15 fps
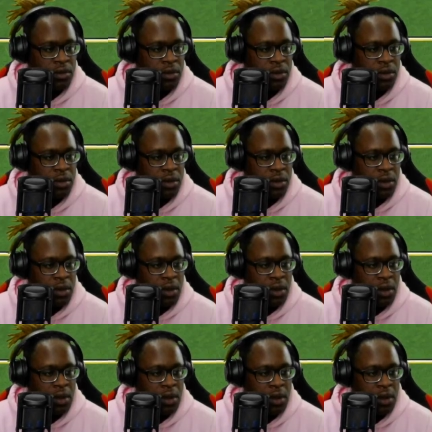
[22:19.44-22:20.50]

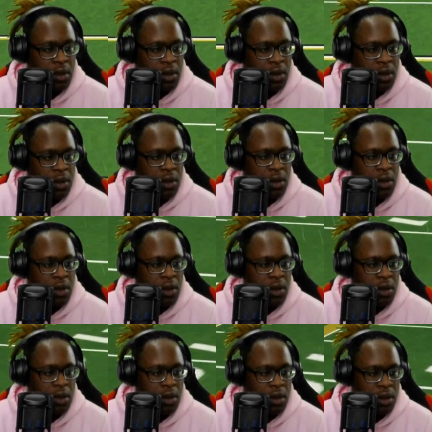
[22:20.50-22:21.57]

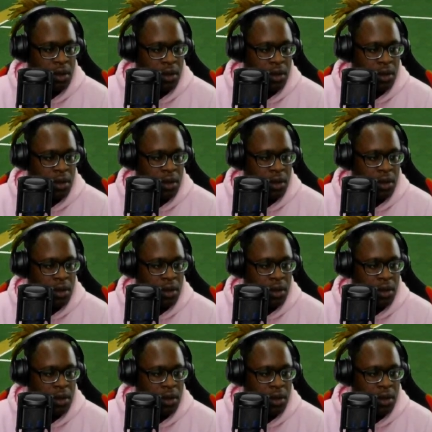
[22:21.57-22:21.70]
Nobody speaks.